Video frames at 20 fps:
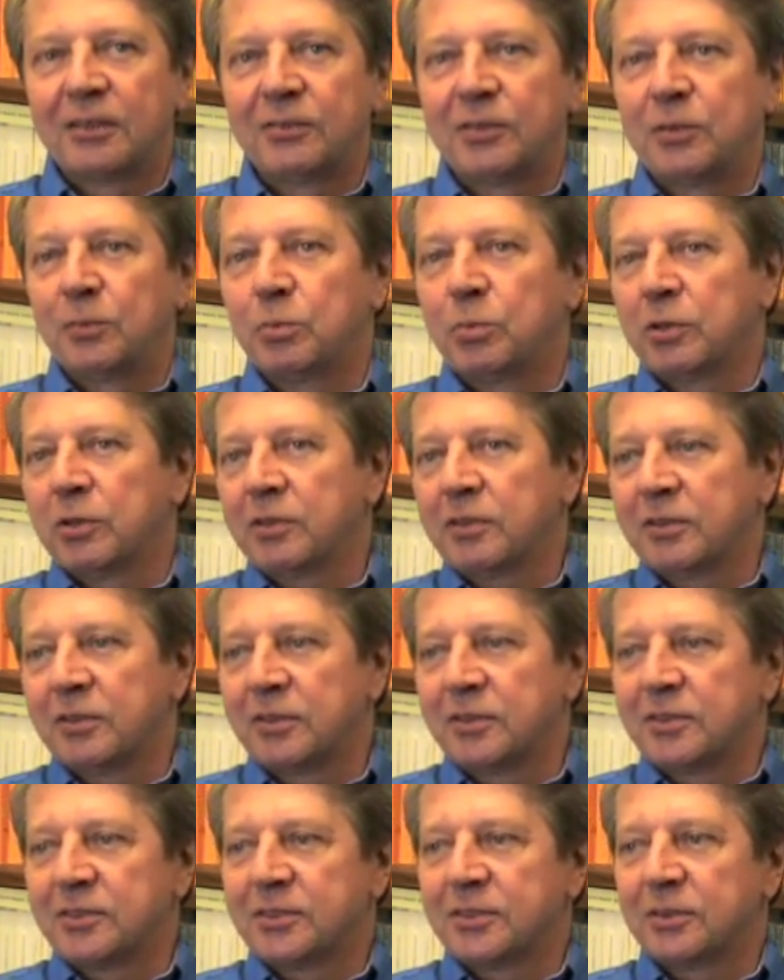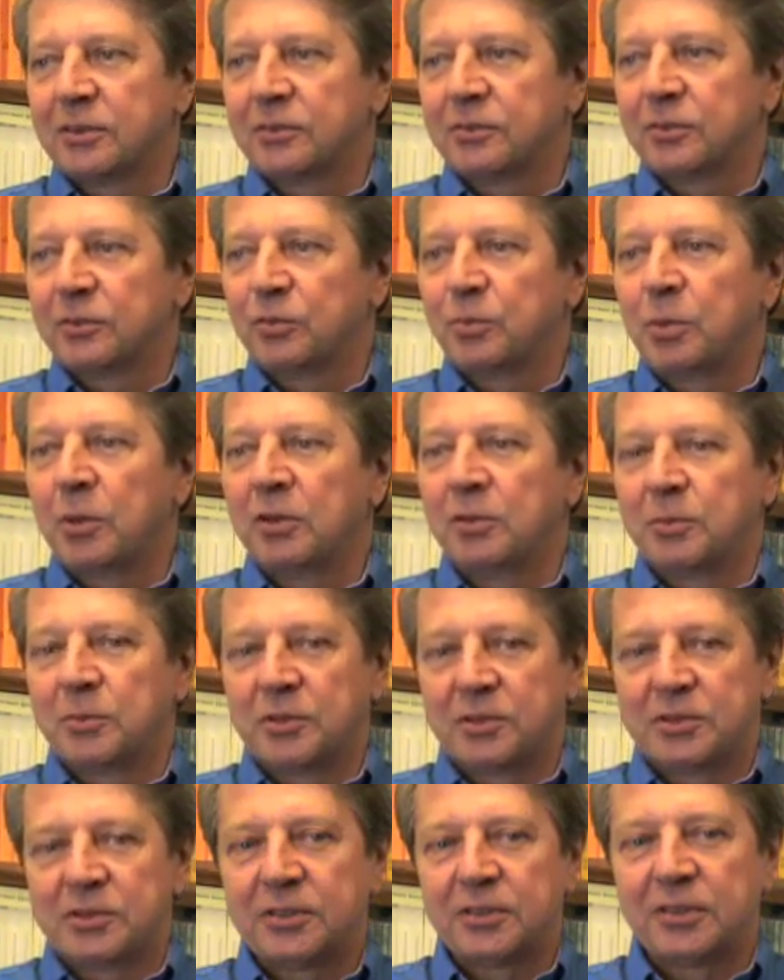the importance of, of
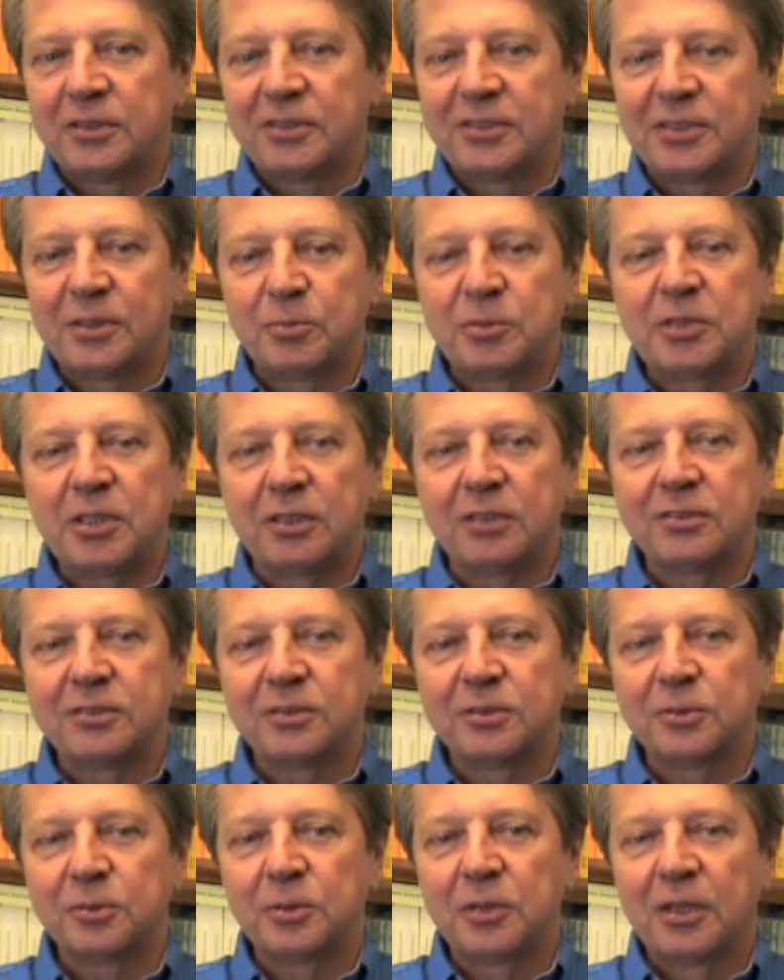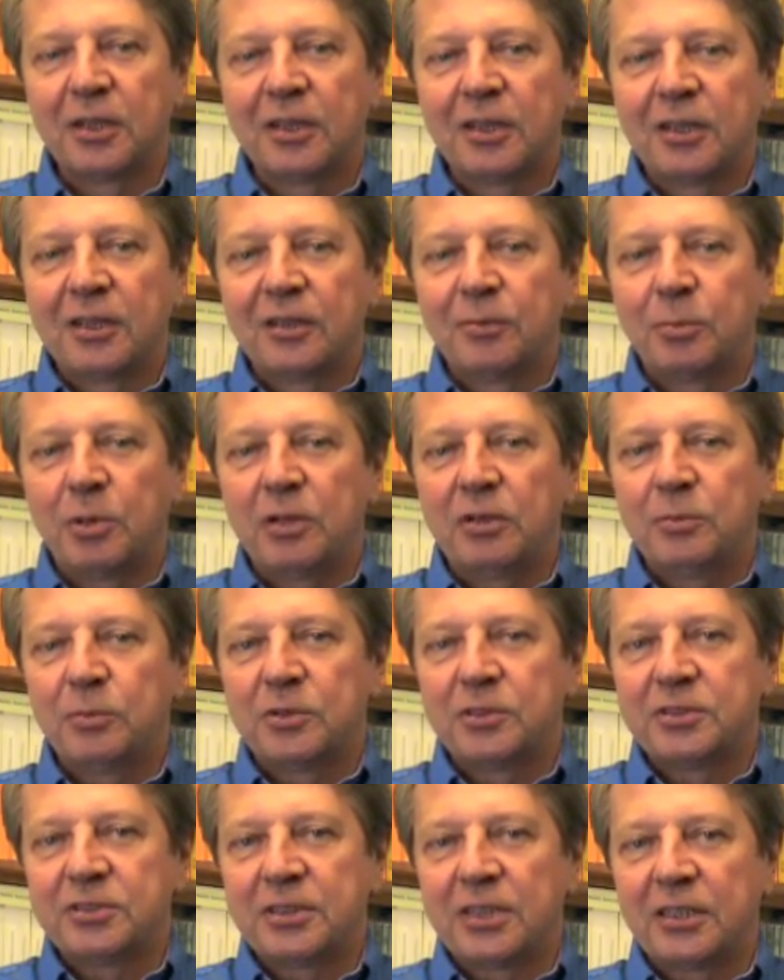polymers in some sense. So
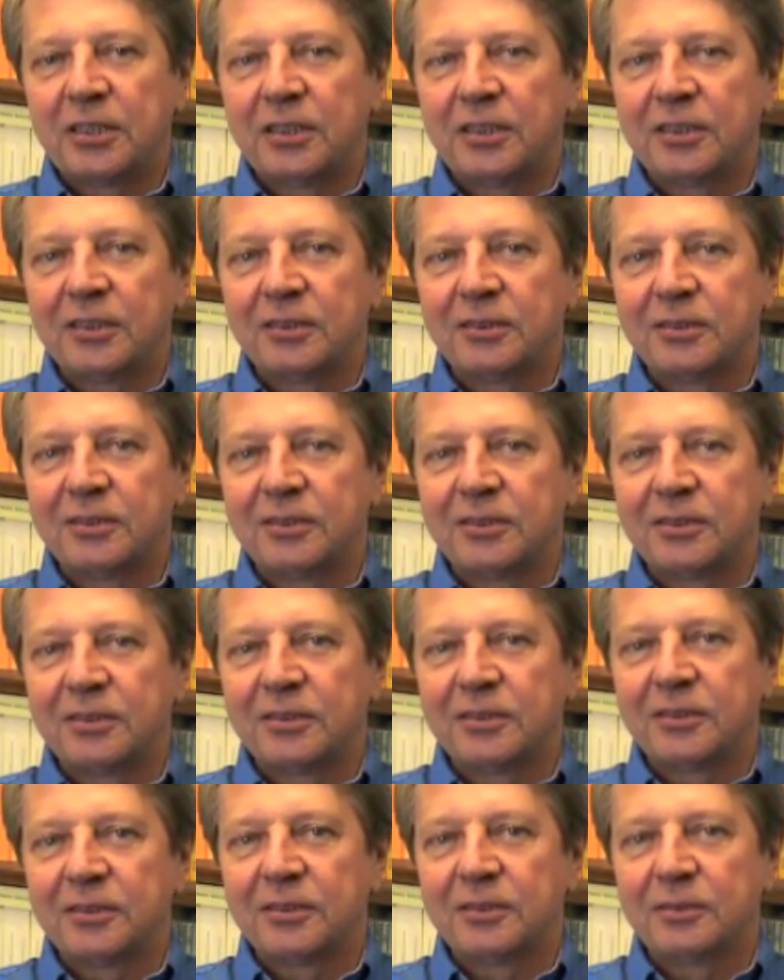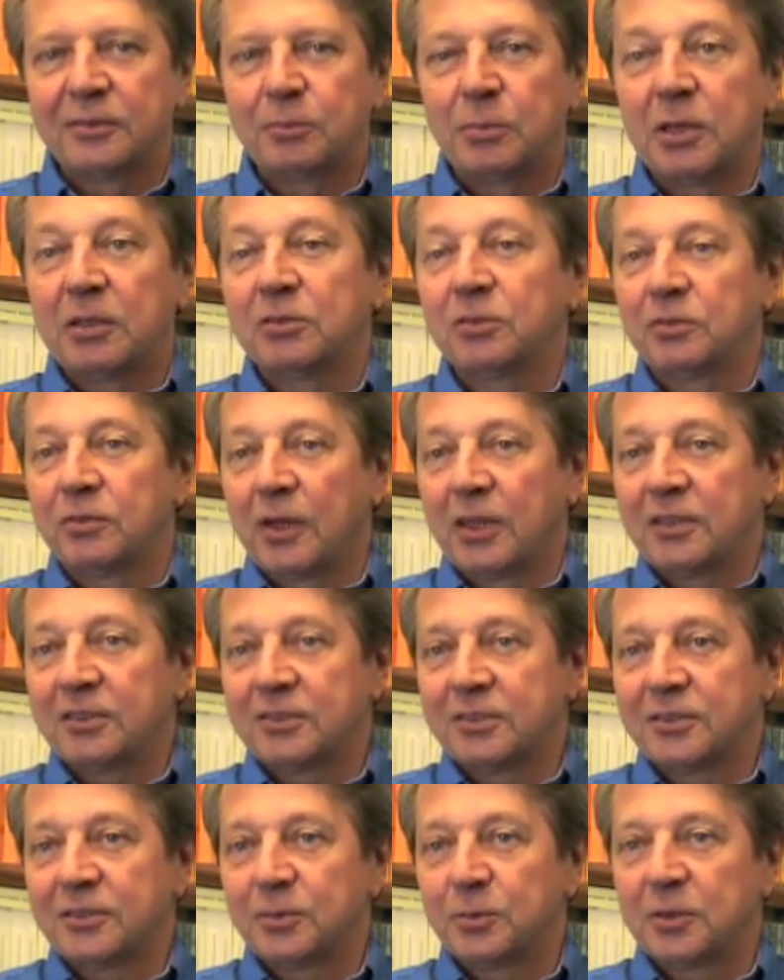polymers are uh, part of
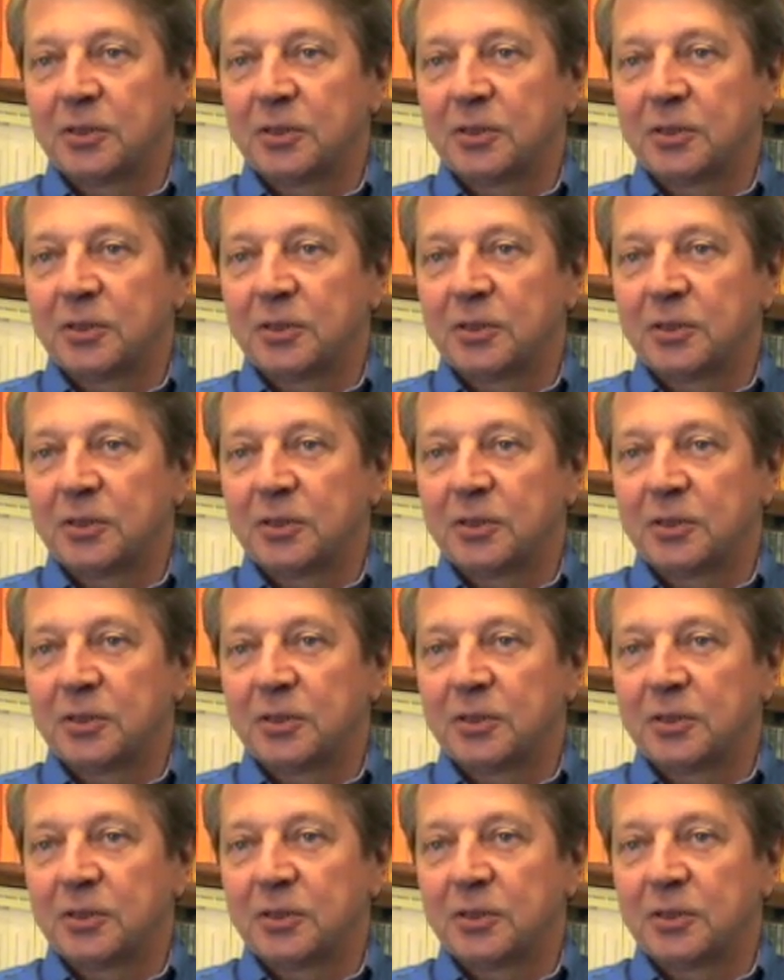us.